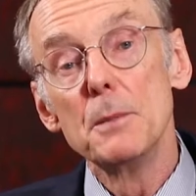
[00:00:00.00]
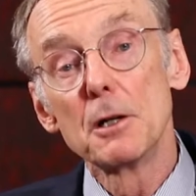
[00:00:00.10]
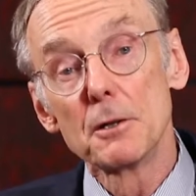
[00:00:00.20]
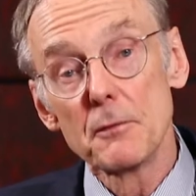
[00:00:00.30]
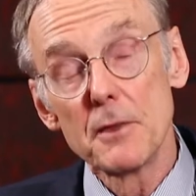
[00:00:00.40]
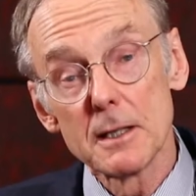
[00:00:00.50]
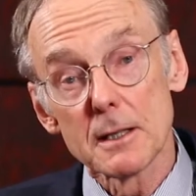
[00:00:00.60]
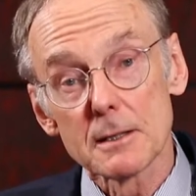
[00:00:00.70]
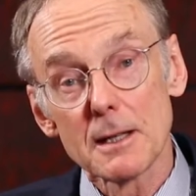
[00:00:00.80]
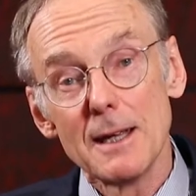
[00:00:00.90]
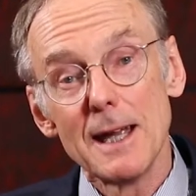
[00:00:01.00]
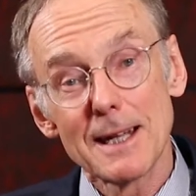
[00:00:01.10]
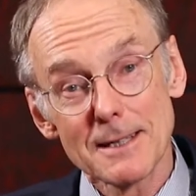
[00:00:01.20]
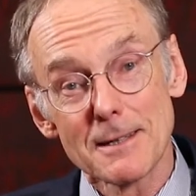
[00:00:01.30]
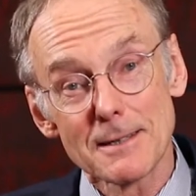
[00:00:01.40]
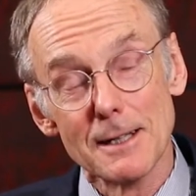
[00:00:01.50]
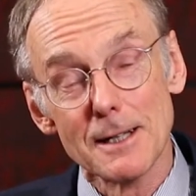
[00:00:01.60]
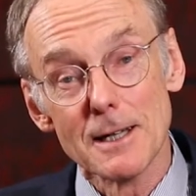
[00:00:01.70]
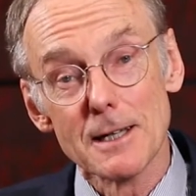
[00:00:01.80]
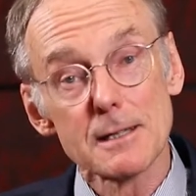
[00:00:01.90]
Because of that,
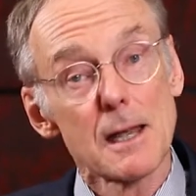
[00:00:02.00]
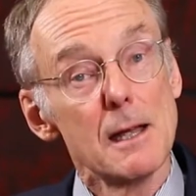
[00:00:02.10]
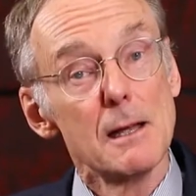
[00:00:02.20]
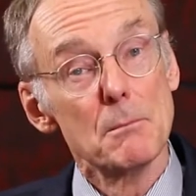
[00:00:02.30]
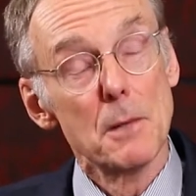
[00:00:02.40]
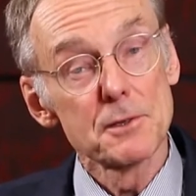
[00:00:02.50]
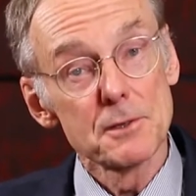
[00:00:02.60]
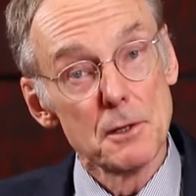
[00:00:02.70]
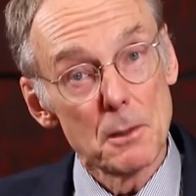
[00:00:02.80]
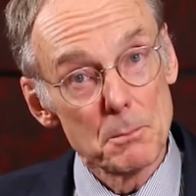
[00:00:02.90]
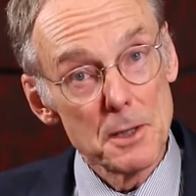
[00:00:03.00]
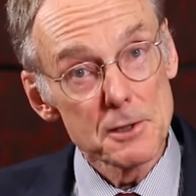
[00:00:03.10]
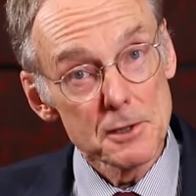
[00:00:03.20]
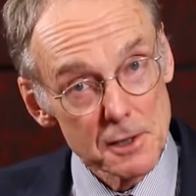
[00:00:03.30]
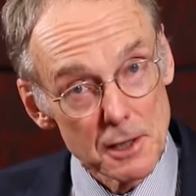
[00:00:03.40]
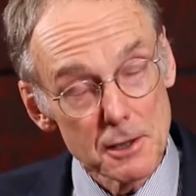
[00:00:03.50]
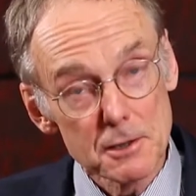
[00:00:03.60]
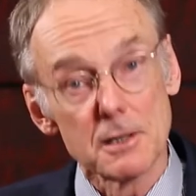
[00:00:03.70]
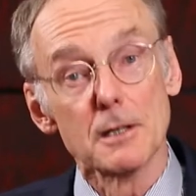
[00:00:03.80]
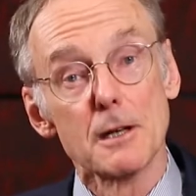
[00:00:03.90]
exercise must not be
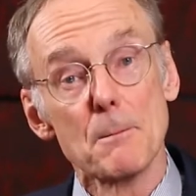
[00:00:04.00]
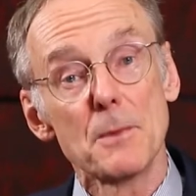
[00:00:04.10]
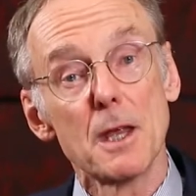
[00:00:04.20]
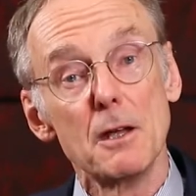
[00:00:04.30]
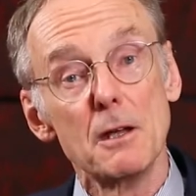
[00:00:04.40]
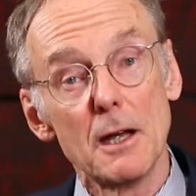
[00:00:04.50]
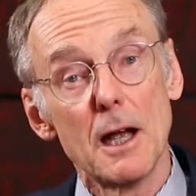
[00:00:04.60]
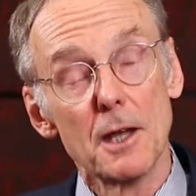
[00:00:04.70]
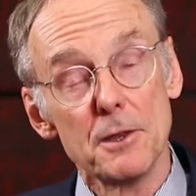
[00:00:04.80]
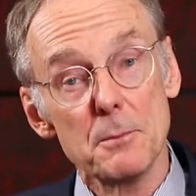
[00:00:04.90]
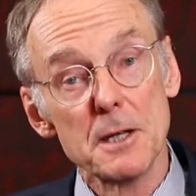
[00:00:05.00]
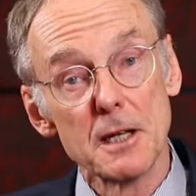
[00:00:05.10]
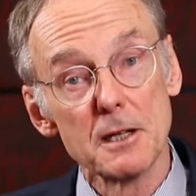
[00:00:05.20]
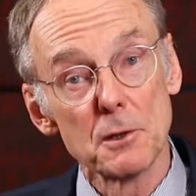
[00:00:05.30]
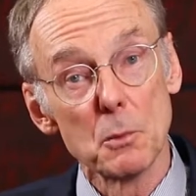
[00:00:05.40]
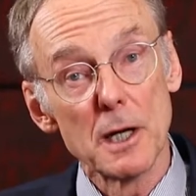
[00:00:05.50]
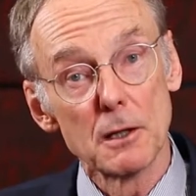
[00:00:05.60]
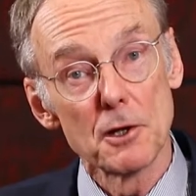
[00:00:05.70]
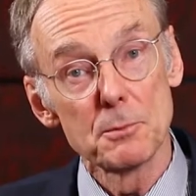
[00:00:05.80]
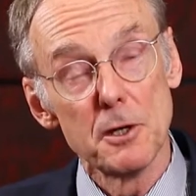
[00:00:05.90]
started at the beginning of the weight
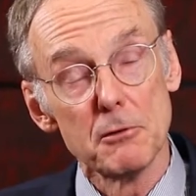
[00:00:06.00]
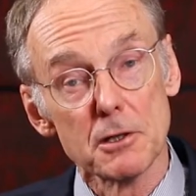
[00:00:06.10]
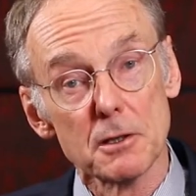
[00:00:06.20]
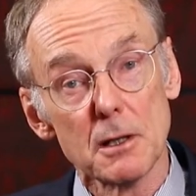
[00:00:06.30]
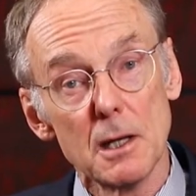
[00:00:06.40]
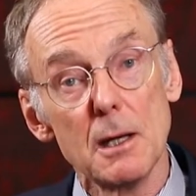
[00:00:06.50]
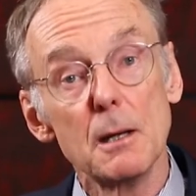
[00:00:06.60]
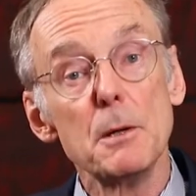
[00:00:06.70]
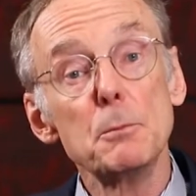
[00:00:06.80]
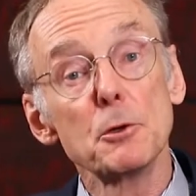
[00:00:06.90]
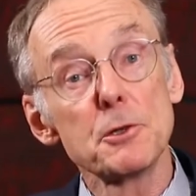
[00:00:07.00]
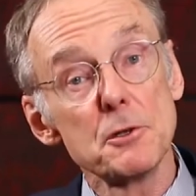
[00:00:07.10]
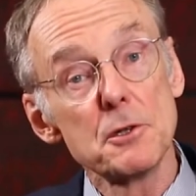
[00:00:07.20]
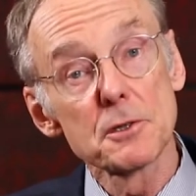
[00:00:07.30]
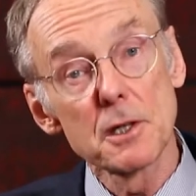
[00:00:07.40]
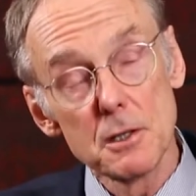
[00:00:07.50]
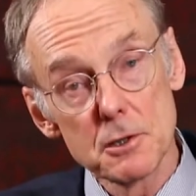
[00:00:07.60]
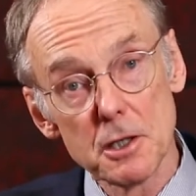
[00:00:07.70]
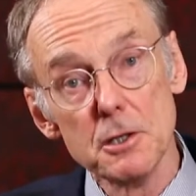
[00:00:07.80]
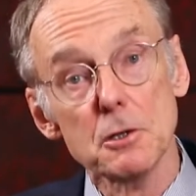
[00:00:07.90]
loss period. People should just
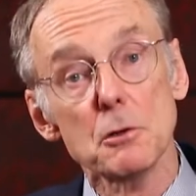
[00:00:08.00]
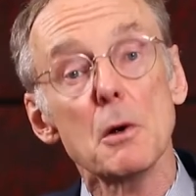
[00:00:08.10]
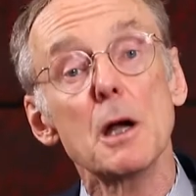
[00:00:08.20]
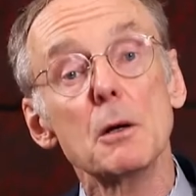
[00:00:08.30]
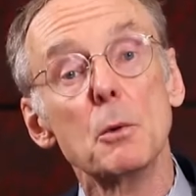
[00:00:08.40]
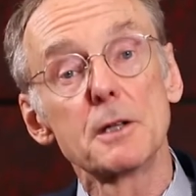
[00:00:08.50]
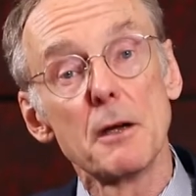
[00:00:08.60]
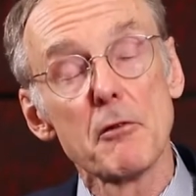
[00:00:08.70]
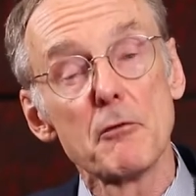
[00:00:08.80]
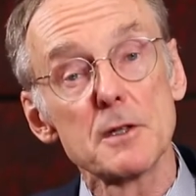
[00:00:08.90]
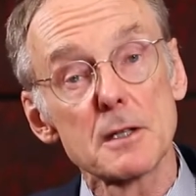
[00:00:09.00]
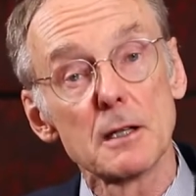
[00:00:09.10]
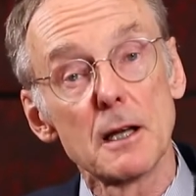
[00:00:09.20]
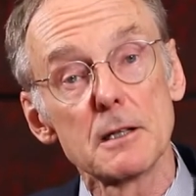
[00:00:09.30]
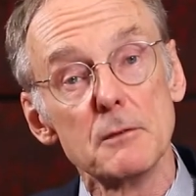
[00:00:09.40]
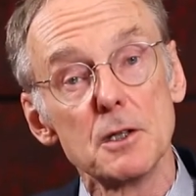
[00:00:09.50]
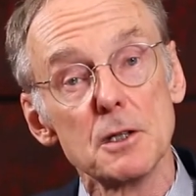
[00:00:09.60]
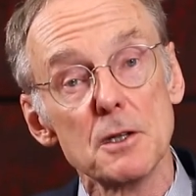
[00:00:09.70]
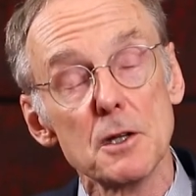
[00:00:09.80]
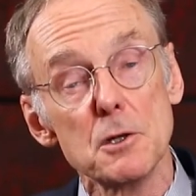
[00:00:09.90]
continue whatever physical
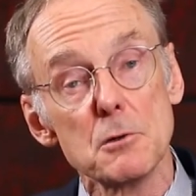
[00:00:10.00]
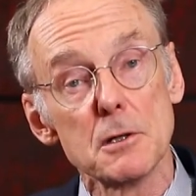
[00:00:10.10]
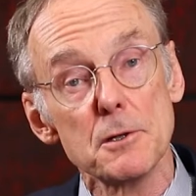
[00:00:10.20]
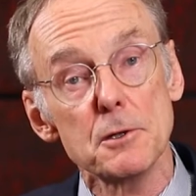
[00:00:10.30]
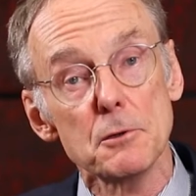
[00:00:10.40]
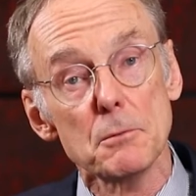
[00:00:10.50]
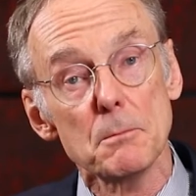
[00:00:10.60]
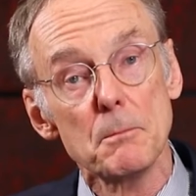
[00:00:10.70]
activity they usually do.